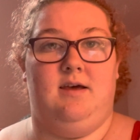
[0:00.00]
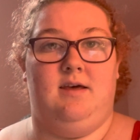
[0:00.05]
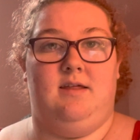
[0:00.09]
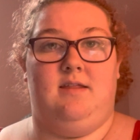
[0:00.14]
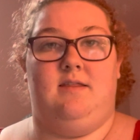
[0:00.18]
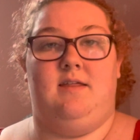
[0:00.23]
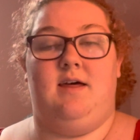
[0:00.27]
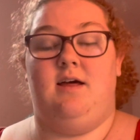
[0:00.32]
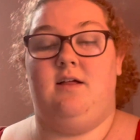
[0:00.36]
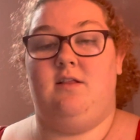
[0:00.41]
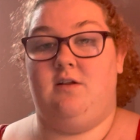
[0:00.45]

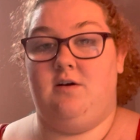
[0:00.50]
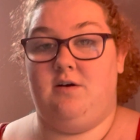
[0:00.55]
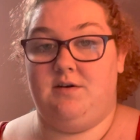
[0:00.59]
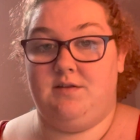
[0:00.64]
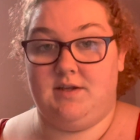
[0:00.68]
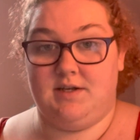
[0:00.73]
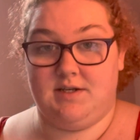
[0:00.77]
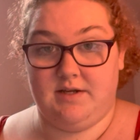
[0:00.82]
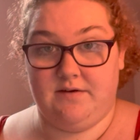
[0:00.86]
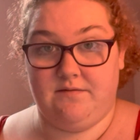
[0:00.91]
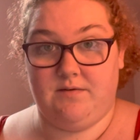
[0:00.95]
learn
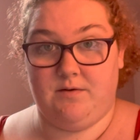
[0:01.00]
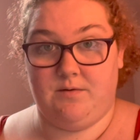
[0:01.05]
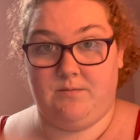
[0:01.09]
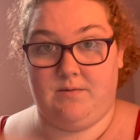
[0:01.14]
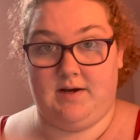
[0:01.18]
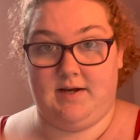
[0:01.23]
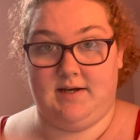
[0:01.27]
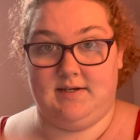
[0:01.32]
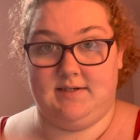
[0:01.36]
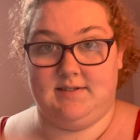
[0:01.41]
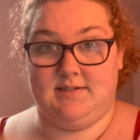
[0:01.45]
the different
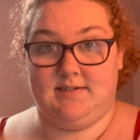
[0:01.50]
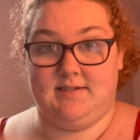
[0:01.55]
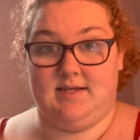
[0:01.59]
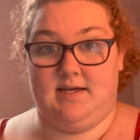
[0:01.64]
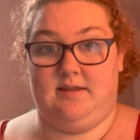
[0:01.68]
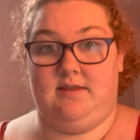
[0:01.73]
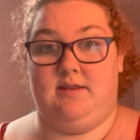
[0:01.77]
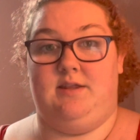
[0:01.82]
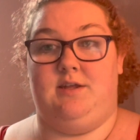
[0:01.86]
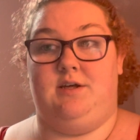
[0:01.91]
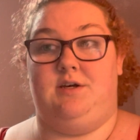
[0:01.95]
ways
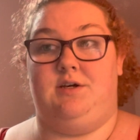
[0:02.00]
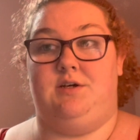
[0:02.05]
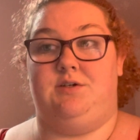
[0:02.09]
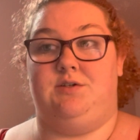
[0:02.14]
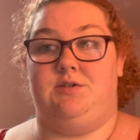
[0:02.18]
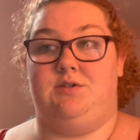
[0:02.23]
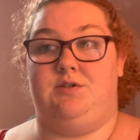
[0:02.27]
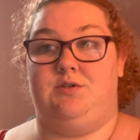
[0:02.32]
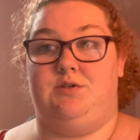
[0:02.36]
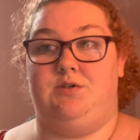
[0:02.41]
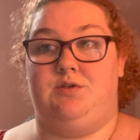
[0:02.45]
that the
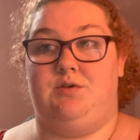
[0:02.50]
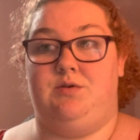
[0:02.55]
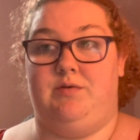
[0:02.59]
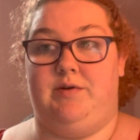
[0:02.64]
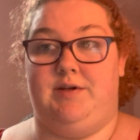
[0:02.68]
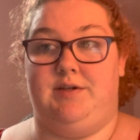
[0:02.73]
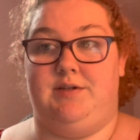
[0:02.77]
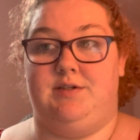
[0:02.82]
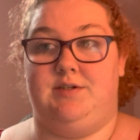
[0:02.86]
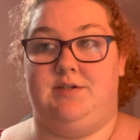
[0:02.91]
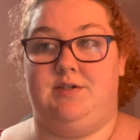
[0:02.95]

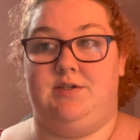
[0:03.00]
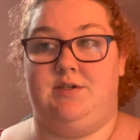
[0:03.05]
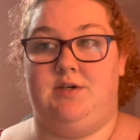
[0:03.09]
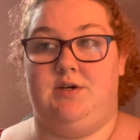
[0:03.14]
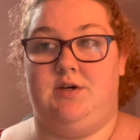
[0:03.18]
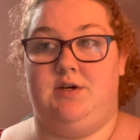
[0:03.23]
students